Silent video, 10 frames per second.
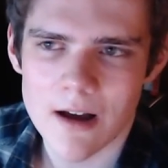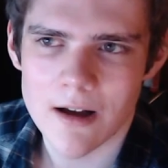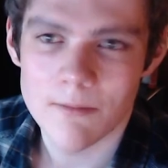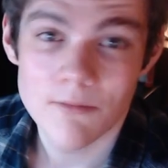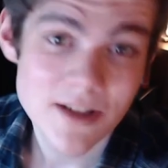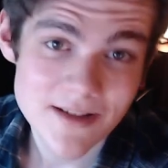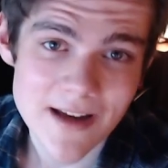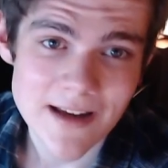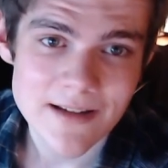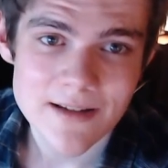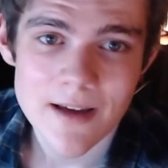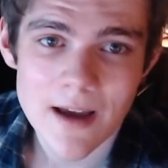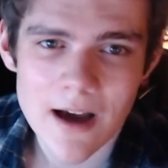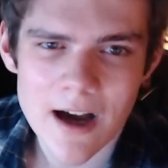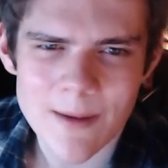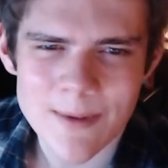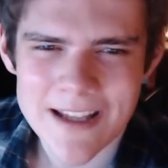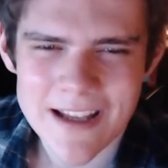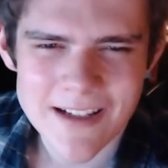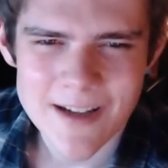which is nice, but he
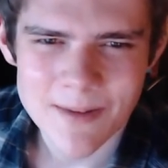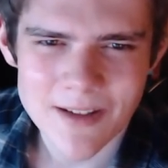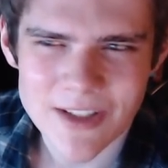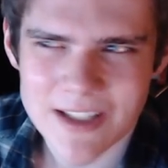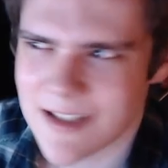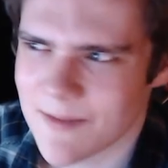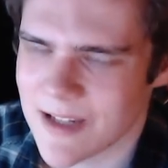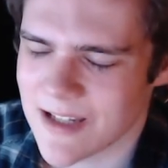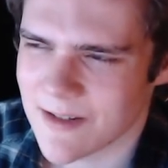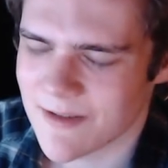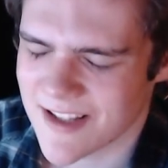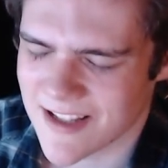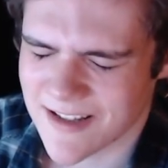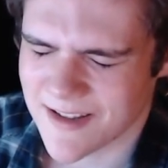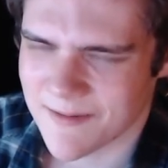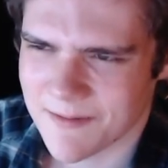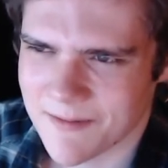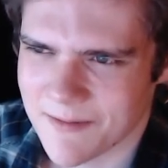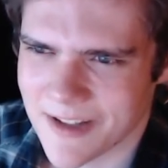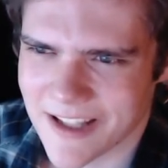ended up giving it to me, and it was like some
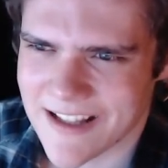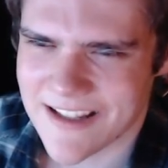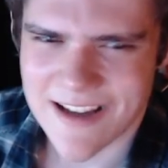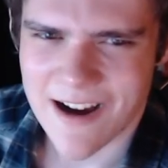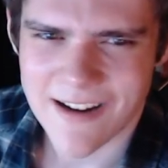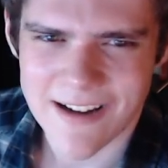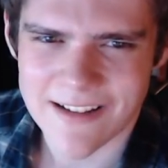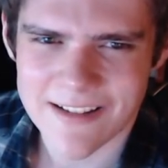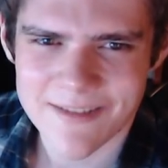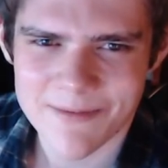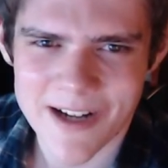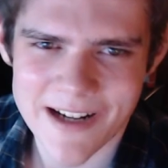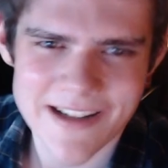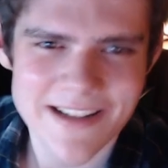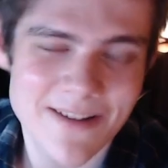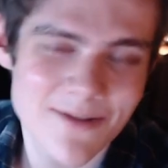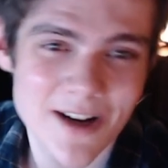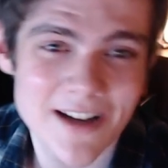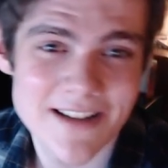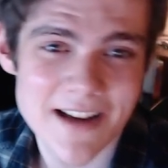Balenciaga products. I forgot
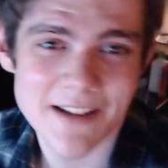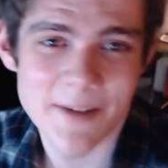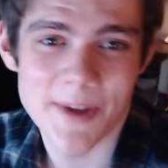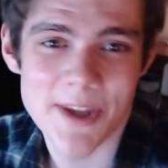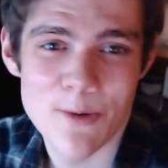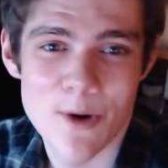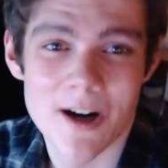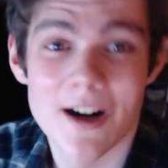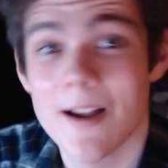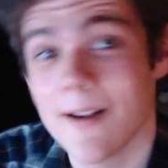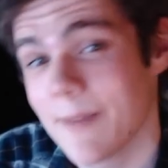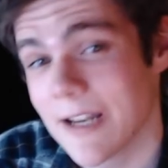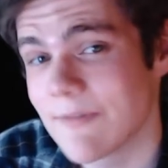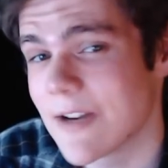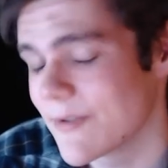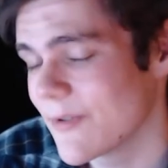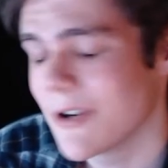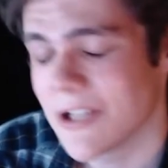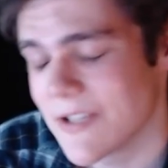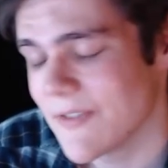exactly what they were. I bet if I was
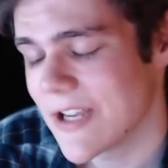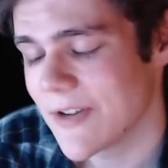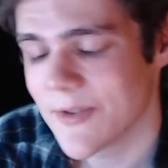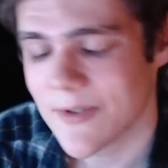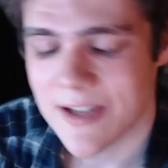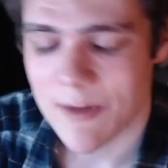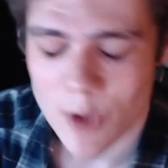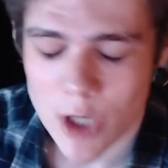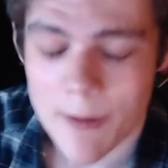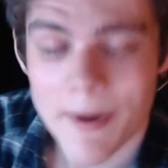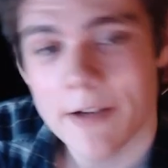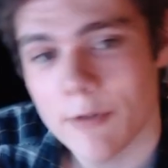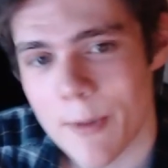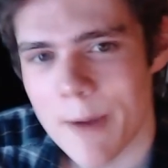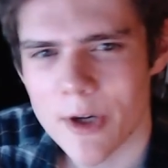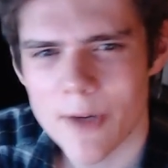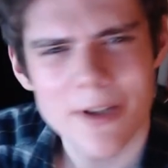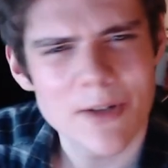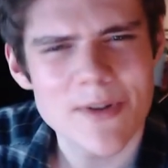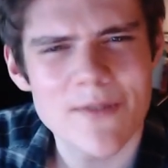recording this video as soon as I woke up, I'd remember, but
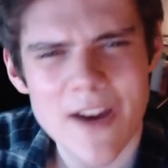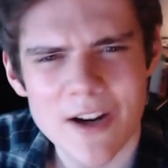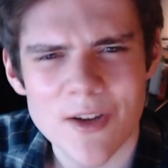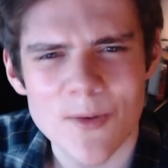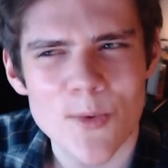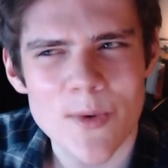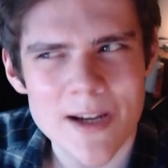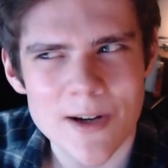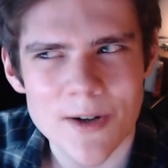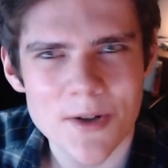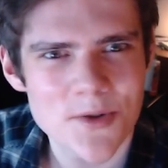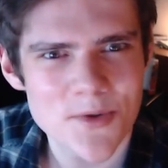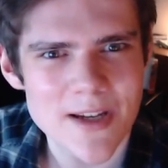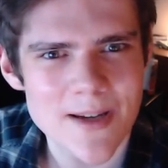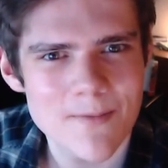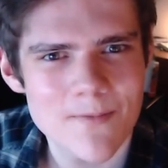it was a very weird dream.